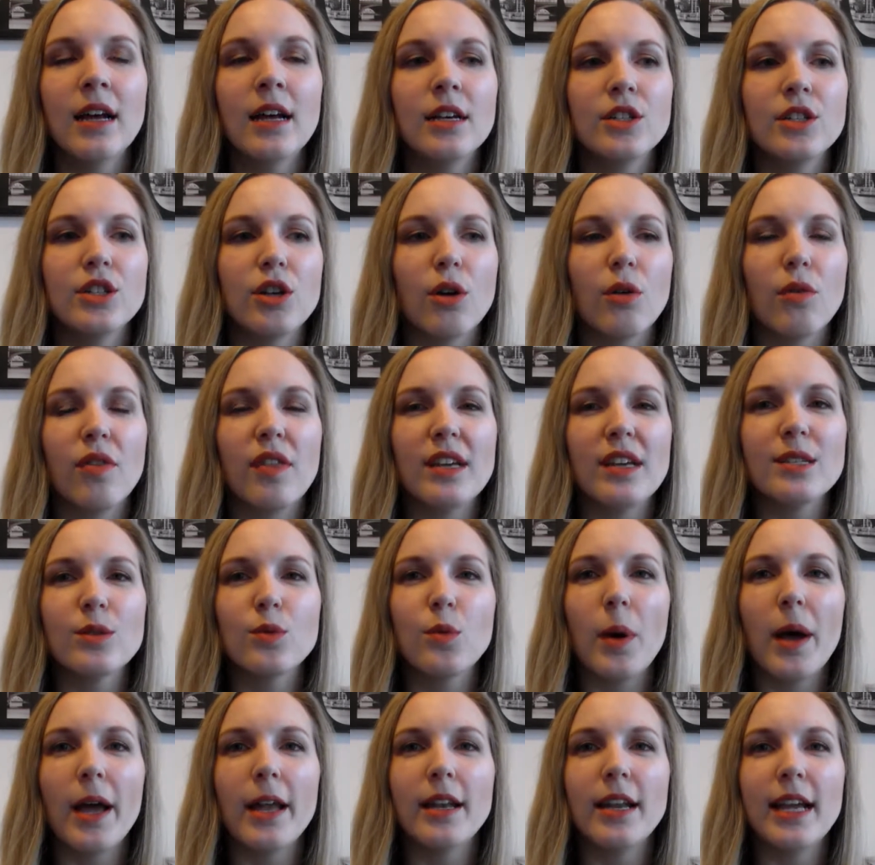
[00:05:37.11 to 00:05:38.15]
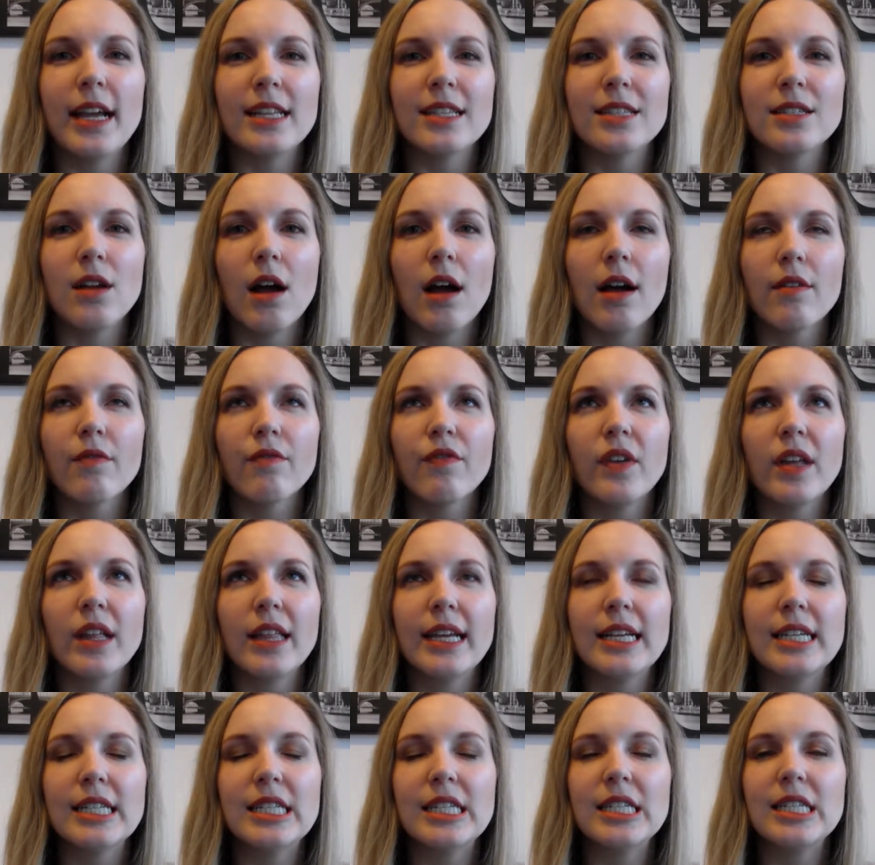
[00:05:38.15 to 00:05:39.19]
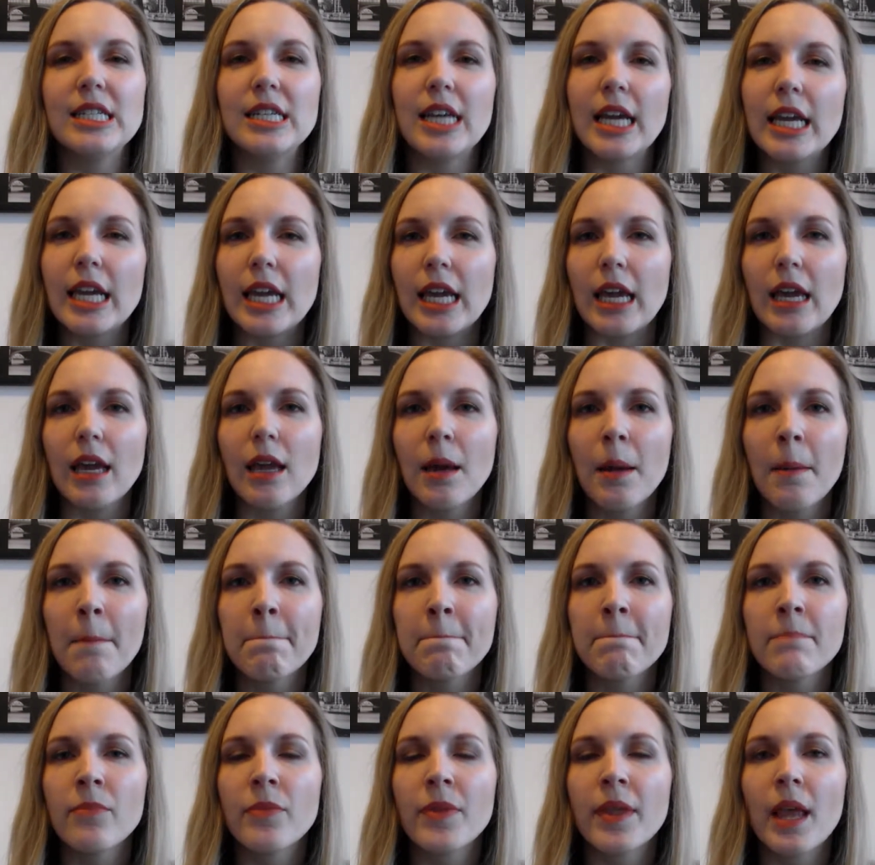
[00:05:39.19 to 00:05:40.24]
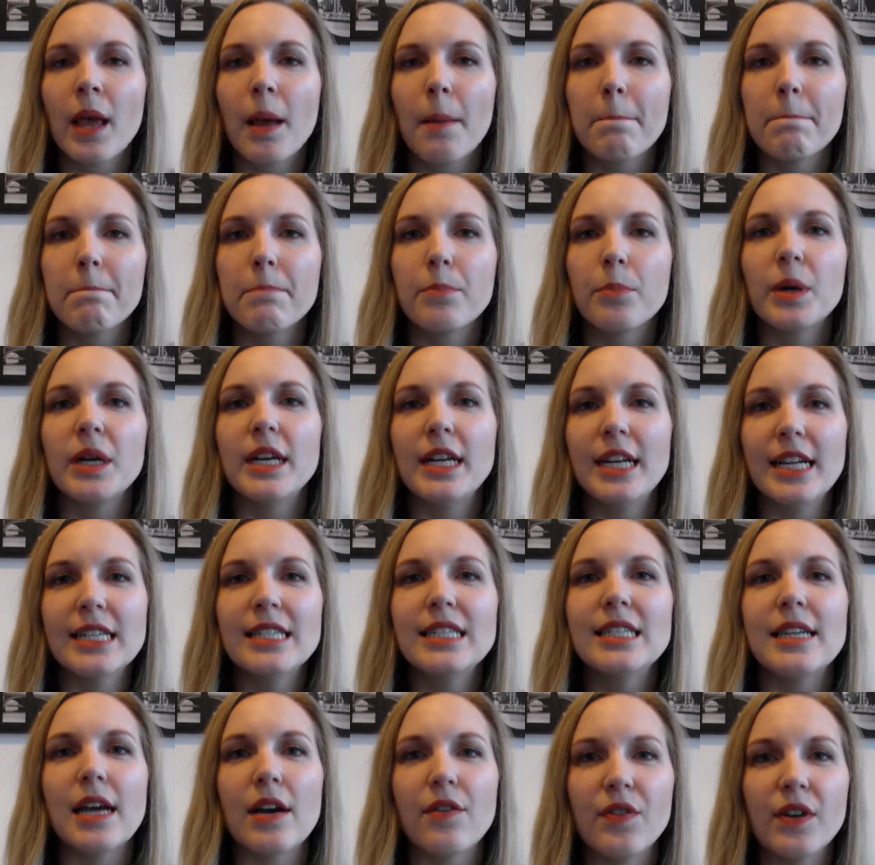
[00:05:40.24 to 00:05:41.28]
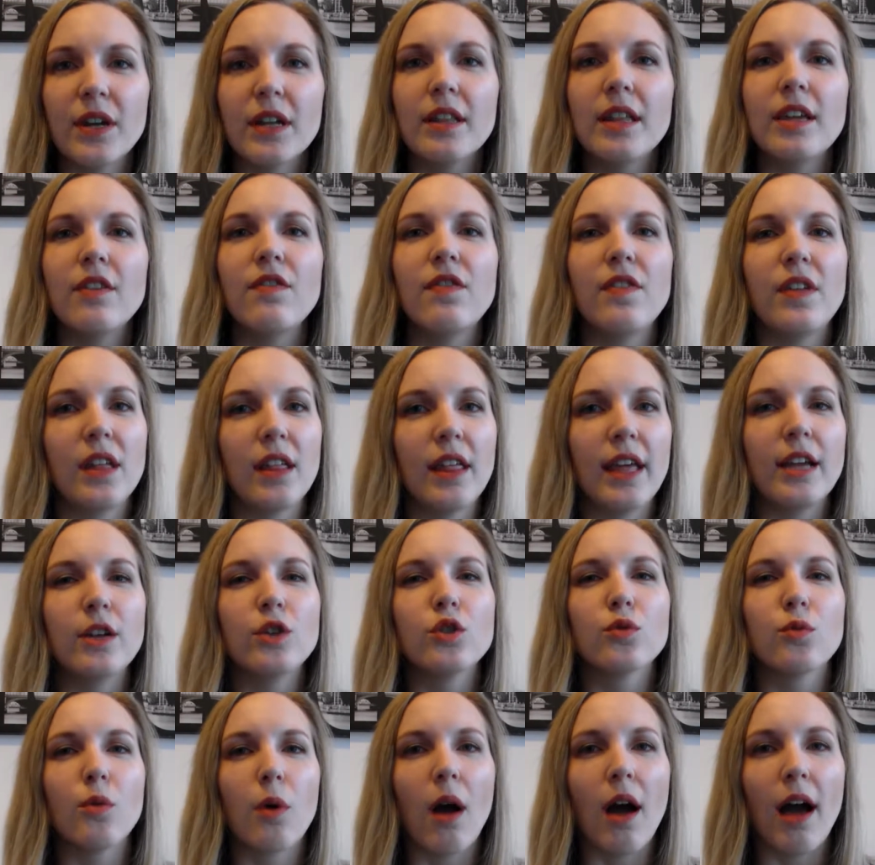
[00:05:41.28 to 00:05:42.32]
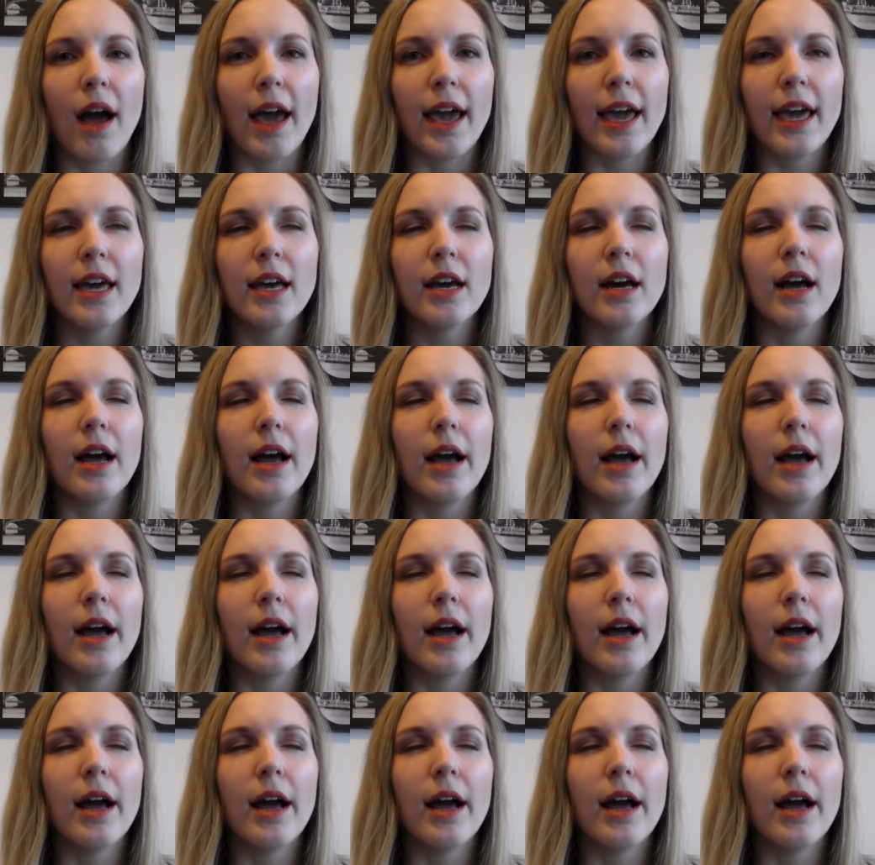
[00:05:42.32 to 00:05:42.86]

So this one, it's not feeling sticky, but it is definitely feeling dry.